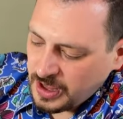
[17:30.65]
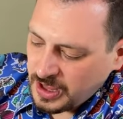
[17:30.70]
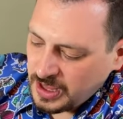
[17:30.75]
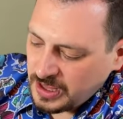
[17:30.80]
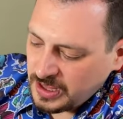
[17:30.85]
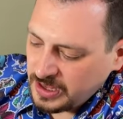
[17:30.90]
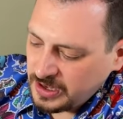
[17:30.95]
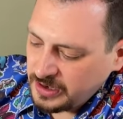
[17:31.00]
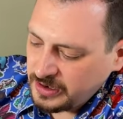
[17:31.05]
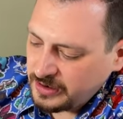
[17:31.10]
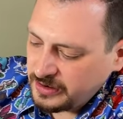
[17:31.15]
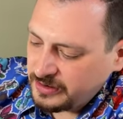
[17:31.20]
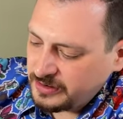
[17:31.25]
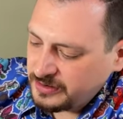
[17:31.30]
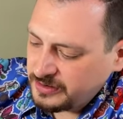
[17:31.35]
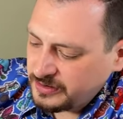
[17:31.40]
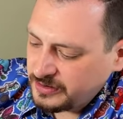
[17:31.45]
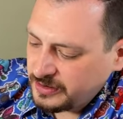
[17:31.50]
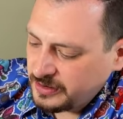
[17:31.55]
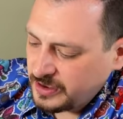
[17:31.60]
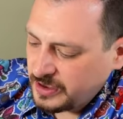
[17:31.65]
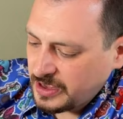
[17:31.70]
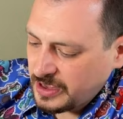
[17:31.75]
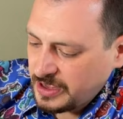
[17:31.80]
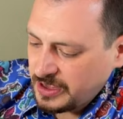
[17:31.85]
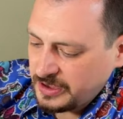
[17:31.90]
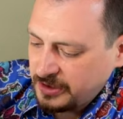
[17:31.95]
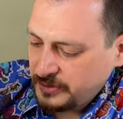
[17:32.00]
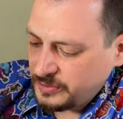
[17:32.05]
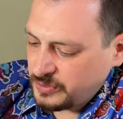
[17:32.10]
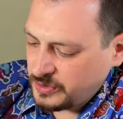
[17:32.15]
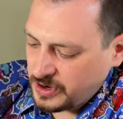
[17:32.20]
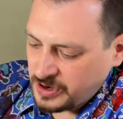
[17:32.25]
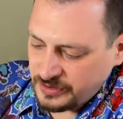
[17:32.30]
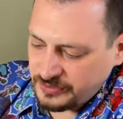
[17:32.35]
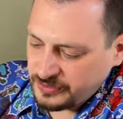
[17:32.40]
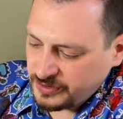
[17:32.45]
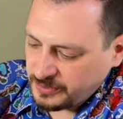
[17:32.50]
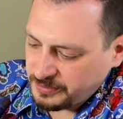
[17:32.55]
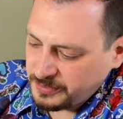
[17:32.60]
And I
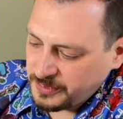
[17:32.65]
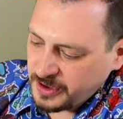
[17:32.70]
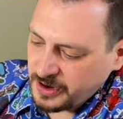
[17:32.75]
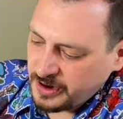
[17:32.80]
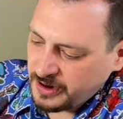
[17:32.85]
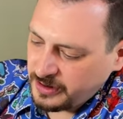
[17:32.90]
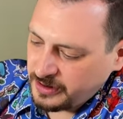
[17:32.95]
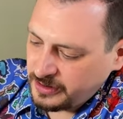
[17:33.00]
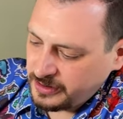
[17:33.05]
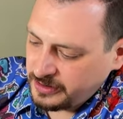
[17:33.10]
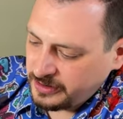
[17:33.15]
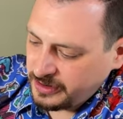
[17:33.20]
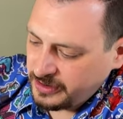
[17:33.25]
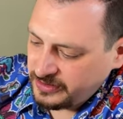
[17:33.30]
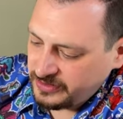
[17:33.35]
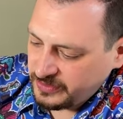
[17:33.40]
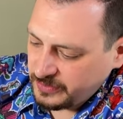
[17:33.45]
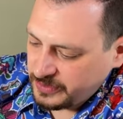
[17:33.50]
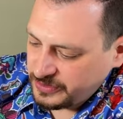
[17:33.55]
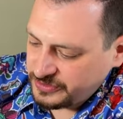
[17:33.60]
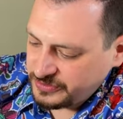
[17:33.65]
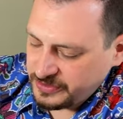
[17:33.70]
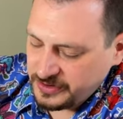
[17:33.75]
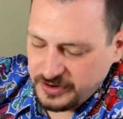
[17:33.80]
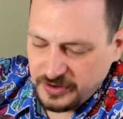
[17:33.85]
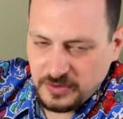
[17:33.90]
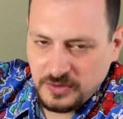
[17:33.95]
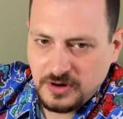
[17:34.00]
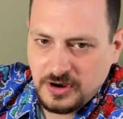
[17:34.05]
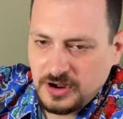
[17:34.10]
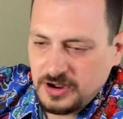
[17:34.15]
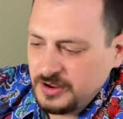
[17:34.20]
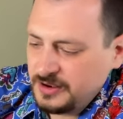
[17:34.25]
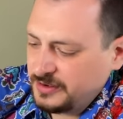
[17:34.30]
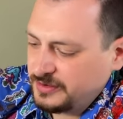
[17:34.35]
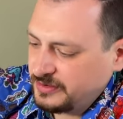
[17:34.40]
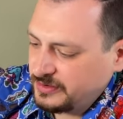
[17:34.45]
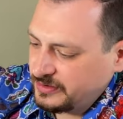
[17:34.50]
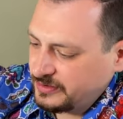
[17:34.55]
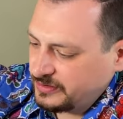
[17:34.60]
was up there, and he said, which one do you
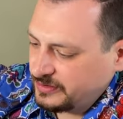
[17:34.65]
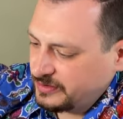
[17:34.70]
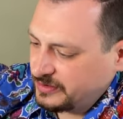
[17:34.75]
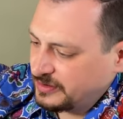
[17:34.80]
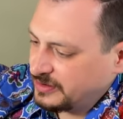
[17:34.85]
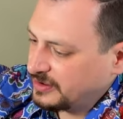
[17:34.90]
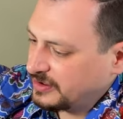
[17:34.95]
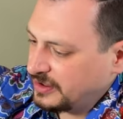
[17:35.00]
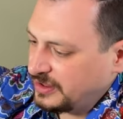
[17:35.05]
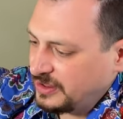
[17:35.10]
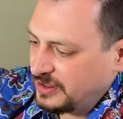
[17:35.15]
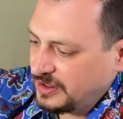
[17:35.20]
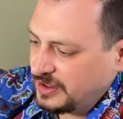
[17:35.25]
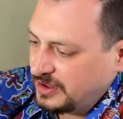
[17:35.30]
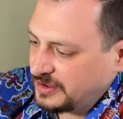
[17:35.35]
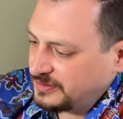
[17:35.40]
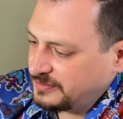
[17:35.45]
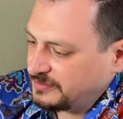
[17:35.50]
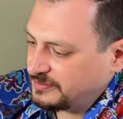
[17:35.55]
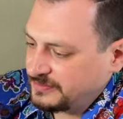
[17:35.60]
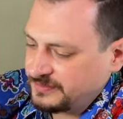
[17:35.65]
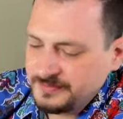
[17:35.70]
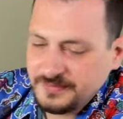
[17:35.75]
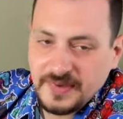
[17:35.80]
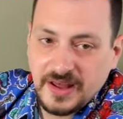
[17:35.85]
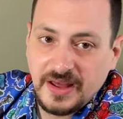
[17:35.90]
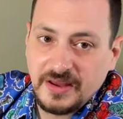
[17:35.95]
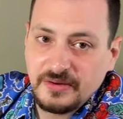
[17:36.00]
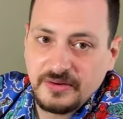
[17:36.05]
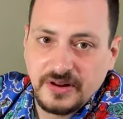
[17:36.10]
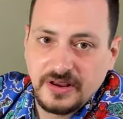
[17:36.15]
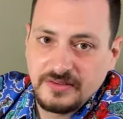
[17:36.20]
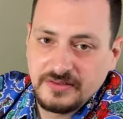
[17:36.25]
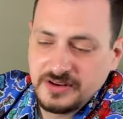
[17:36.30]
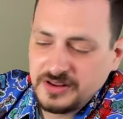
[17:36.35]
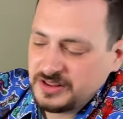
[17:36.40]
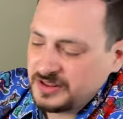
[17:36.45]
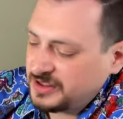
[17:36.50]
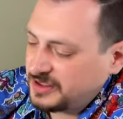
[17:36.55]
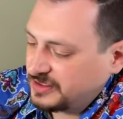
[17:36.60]
want? I don't have
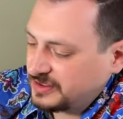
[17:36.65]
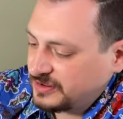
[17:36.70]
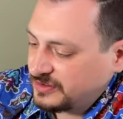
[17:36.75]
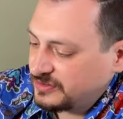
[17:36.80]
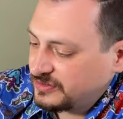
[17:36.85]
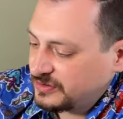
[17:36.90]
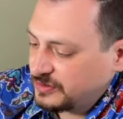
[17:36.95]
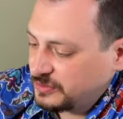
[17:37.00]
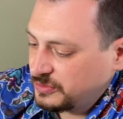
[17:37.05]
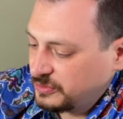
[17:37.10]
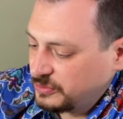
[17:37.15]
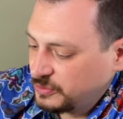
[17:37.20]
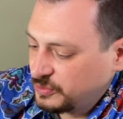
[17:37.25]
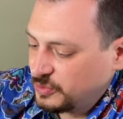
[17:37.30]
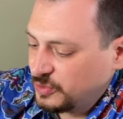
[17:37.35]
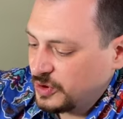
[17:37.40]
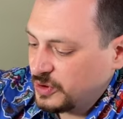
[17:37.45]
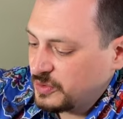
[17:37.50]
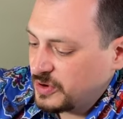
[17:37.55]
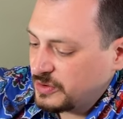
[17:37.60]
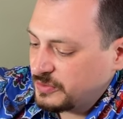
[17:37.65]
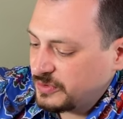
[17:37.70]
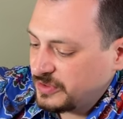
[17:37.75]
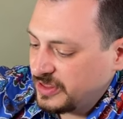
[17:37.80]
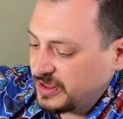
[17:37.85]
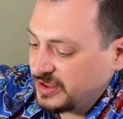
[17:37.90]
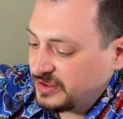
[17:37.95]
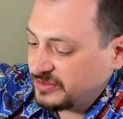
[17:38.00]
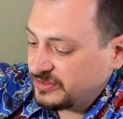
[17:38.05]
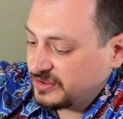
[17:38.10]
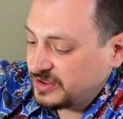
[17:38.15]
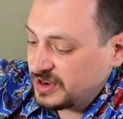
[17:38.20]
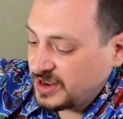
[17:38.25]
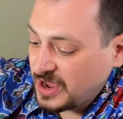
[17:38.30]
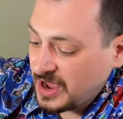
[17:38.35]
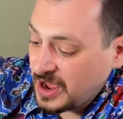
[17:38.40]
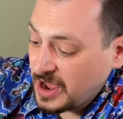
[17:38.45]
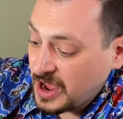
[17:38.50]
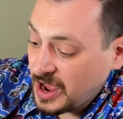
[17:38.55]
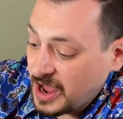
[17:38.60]
any like this. So we went with this, and
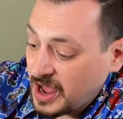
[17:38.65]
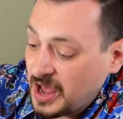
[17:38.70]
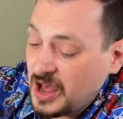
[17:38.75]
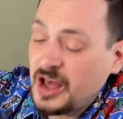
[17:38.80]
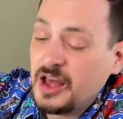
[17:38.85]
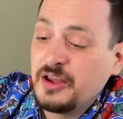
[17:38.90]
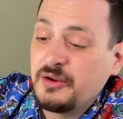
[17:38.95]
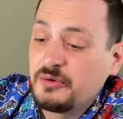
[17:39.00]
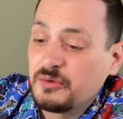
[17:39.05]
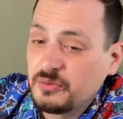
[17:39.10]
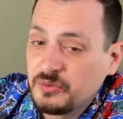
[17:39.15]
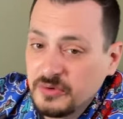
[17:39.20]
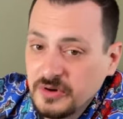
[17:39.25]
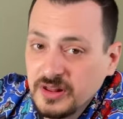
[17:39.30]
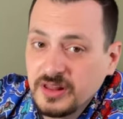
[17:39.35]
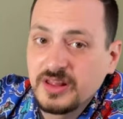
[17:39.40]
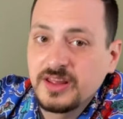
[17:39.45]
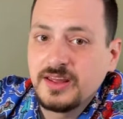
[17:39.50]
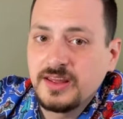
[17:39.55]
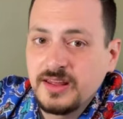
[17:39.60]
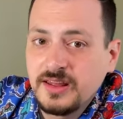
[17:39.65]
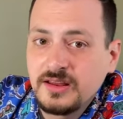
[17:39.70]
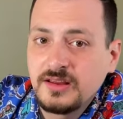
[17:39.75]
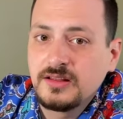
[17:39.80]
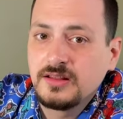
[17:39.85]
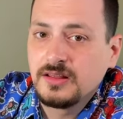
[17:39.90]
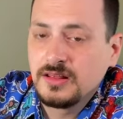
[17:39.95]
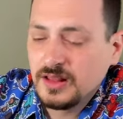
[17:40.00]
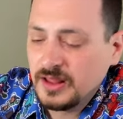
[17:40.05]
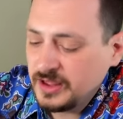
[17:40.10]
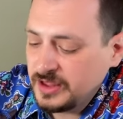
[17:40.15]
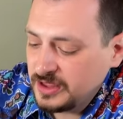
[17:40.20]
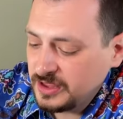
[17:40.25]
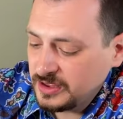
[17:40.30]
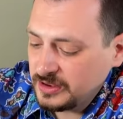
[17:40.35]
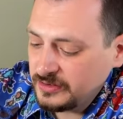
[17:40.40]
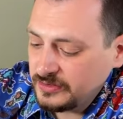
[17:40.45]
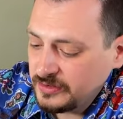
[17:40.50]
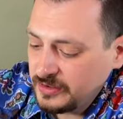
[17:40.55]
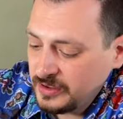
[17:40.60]
I really like
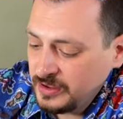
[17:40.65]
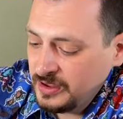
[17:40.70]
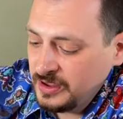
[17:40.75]
it.